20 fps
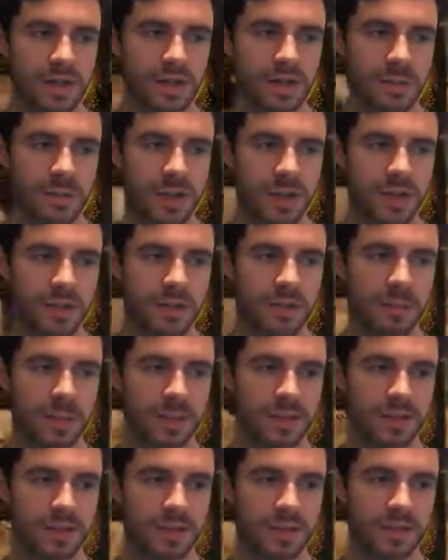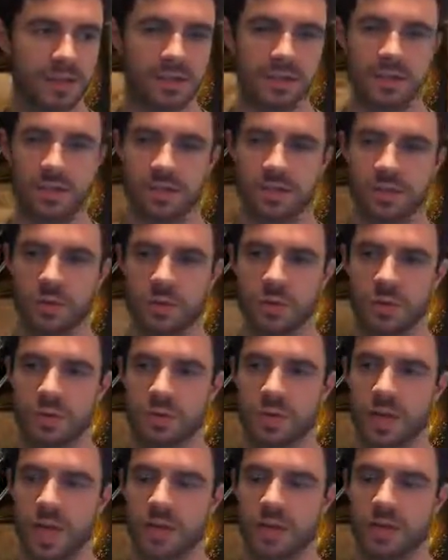makes the paintings that store the
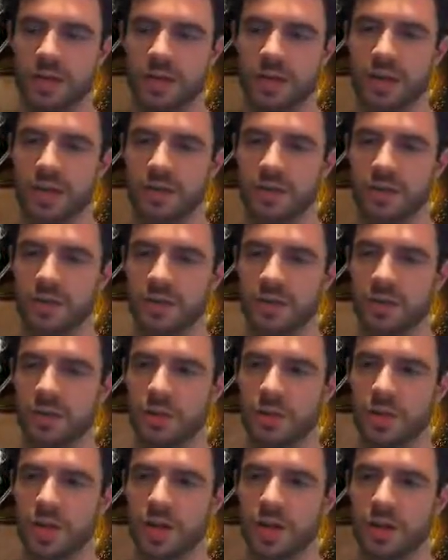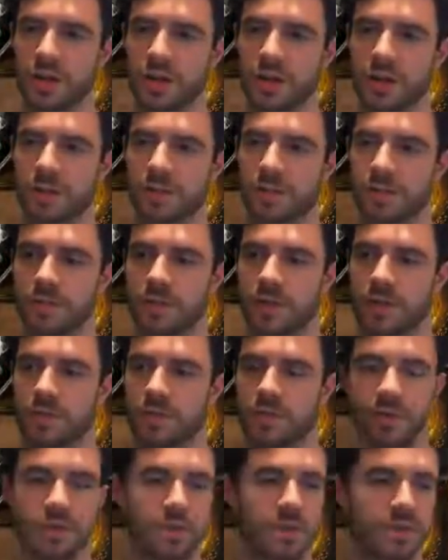dead. Yeah, she's cool. I like her. I've
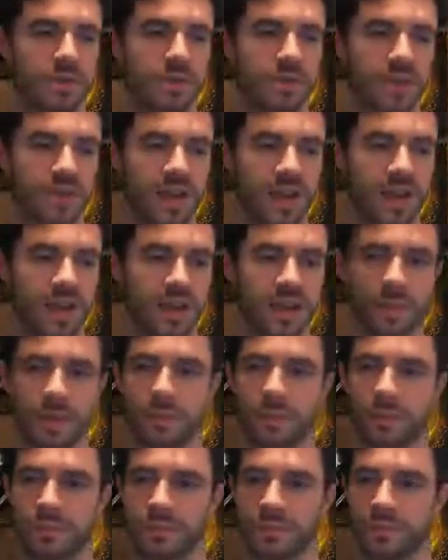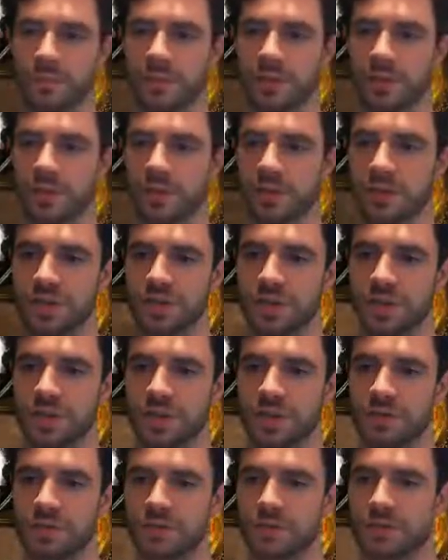got no reason to hate her. She
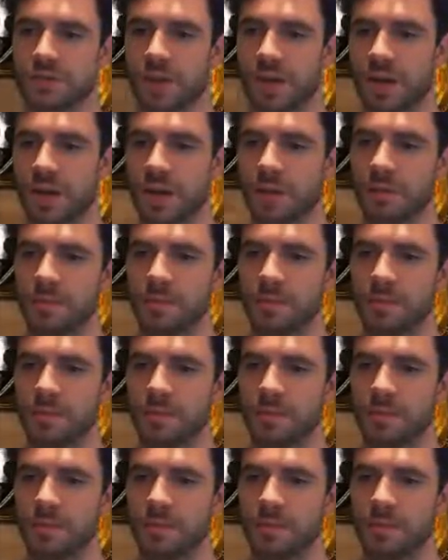is fine.